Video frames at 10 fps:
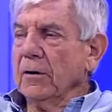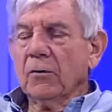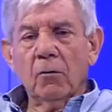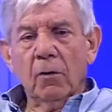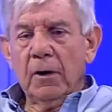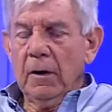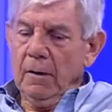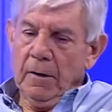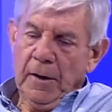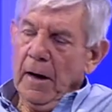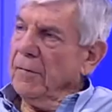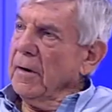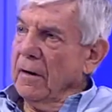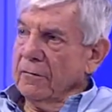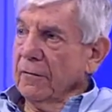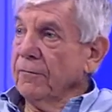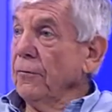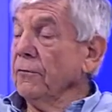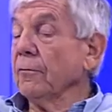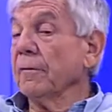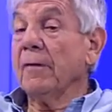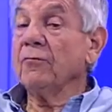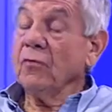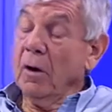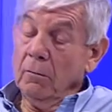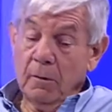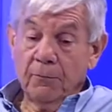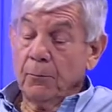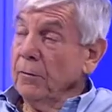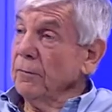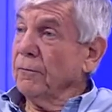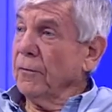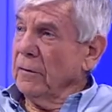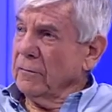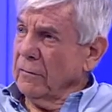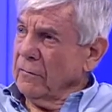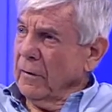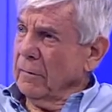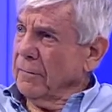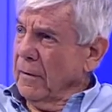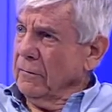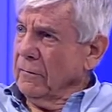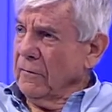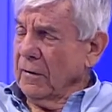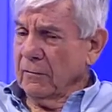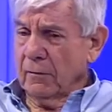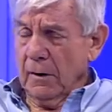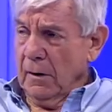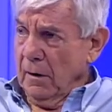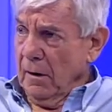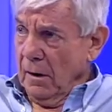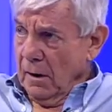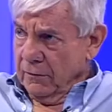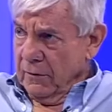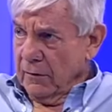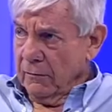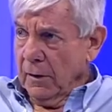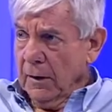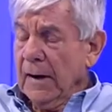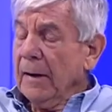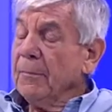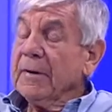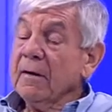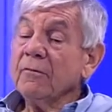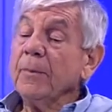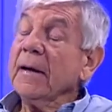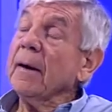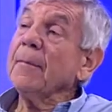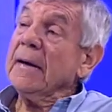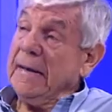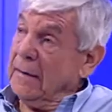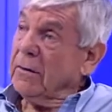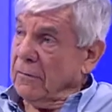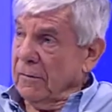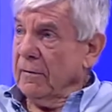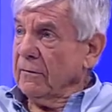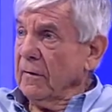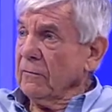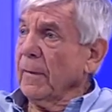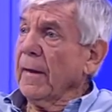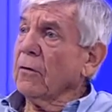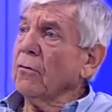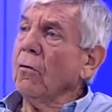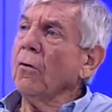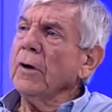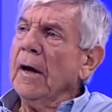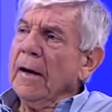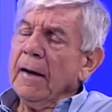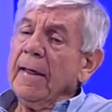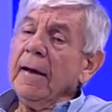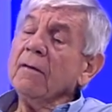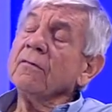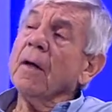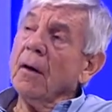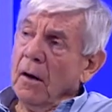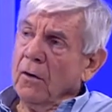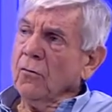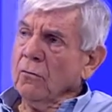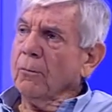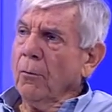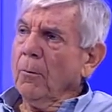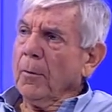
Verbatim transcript: it an overdose it. First of all, they've shown, they've proven, for instance, cell phones, etc., etc. Kids become addicted to these things Indeed. where they can't. Now that is the, a huge